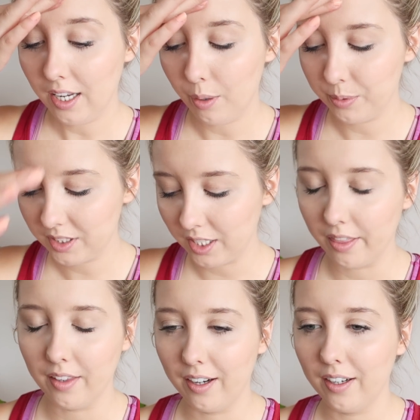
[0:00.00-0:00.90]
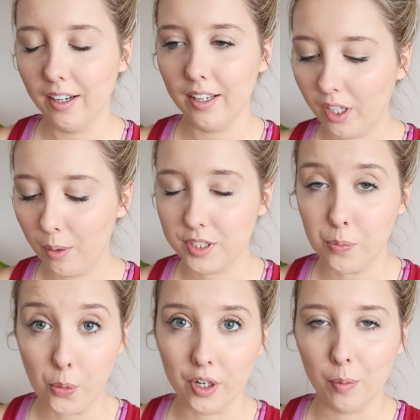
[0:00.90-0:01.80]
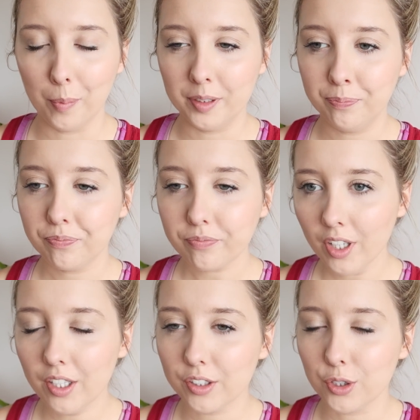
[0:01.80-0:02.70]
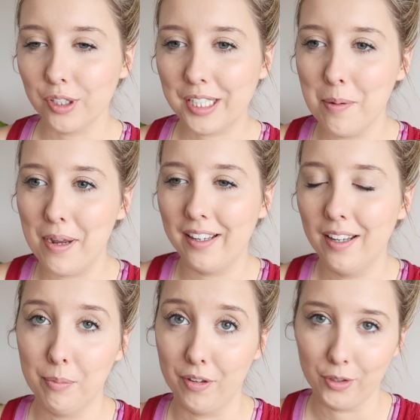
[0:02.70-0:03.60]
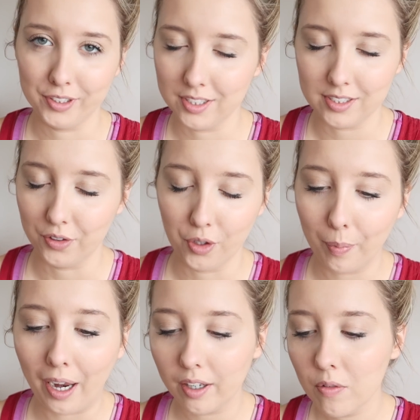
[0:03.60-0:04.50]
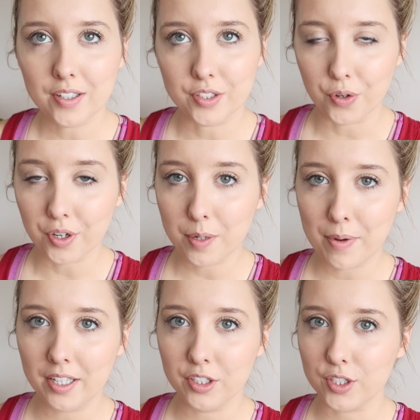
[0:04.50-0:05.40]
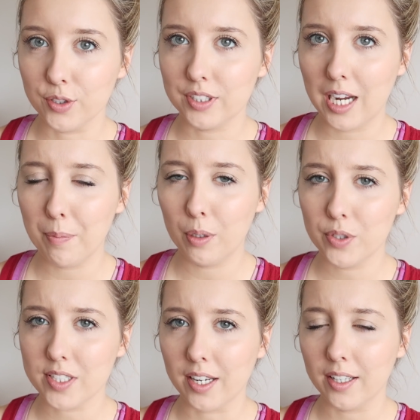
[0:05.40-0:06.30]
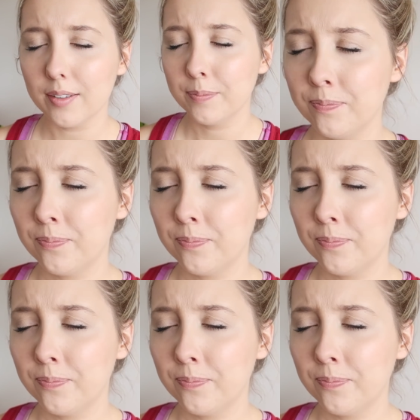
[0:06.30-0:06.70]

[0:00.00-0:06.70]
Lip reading: I was sitting there and I was supporting a woman and her daughter came in. My voice is still not back. Her daughter came in and just looked at me and was like,